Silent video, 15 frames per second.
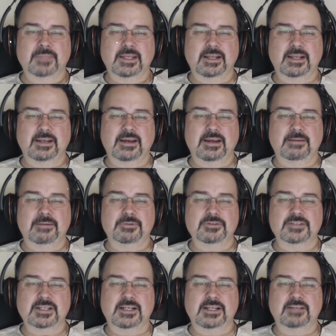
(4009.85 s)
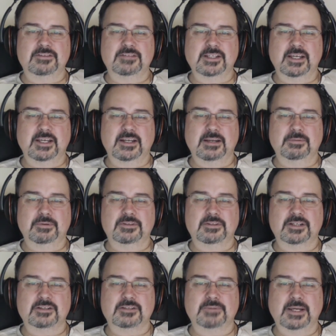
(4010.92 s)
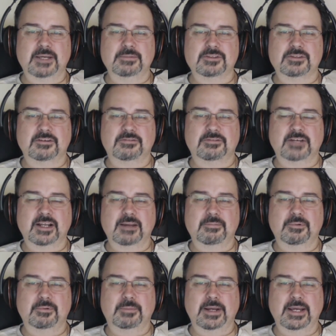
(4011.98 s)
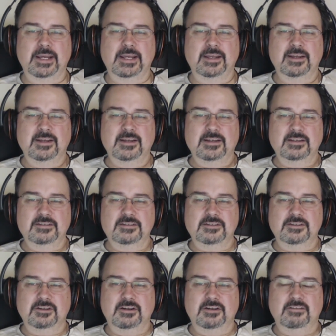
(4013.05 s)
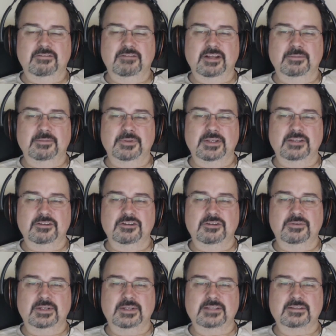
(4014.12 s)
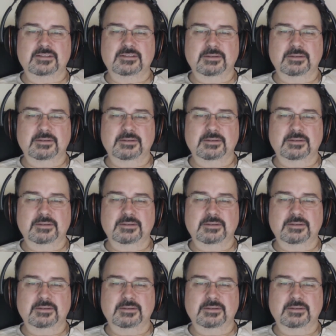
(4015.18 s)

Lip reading: And Apple's NFC-enabled touch payments offering Apple Pay is still only available in the US.